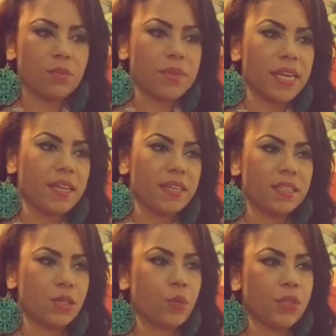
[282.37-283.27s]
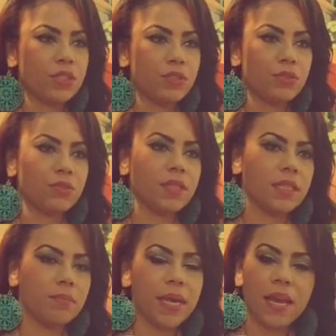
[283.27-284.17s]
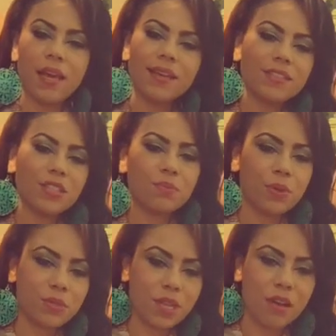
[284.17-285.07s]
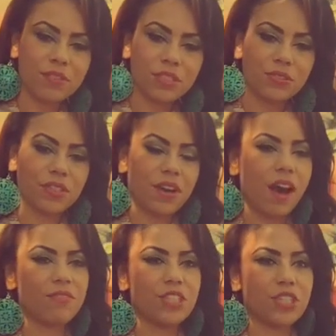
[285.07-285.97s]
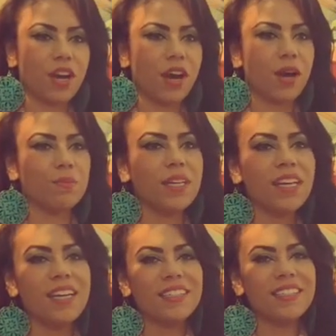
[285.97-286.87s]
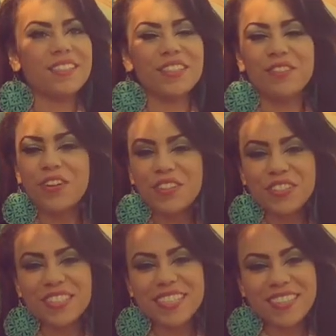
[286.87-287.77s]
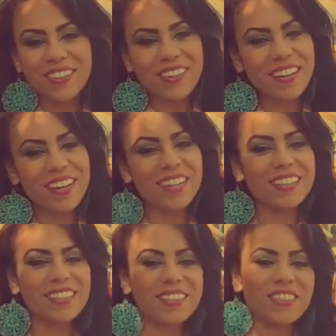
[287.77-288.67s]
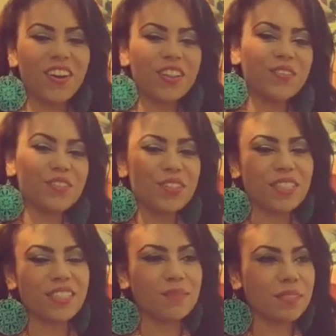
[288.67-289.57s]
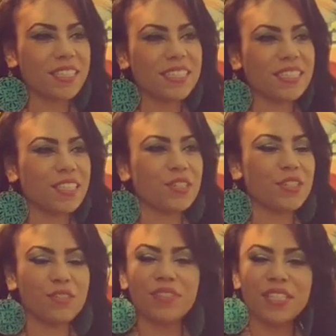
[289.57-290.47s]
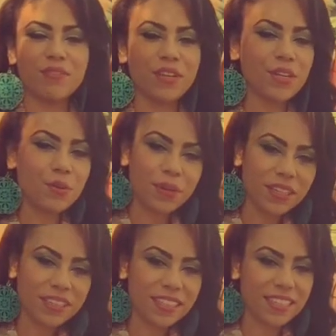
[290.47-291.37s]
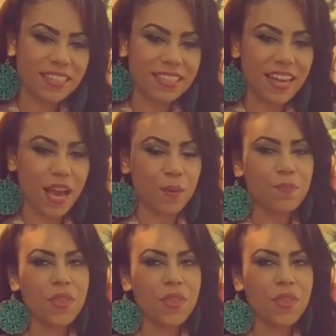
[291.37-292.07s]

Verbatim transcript: it is going to the bank, to the post office, to the coffee shop, to the grocery store, to all of those little places that you just visit very quickly day to day.